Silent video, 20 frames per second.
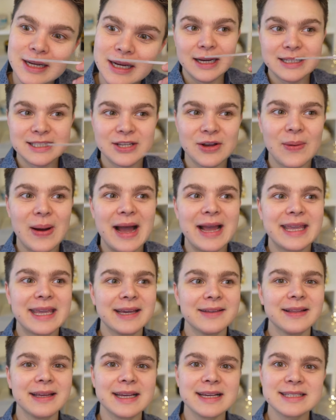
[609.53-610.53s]
So I
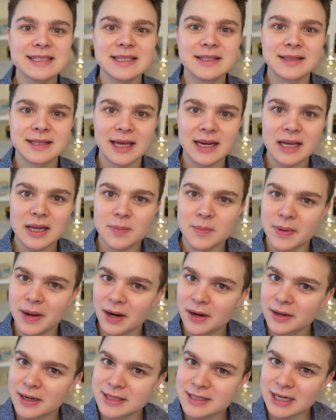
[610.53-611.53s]
get like a synthetic
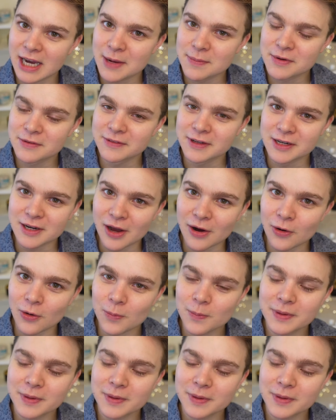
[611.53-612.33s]
berry type of a note,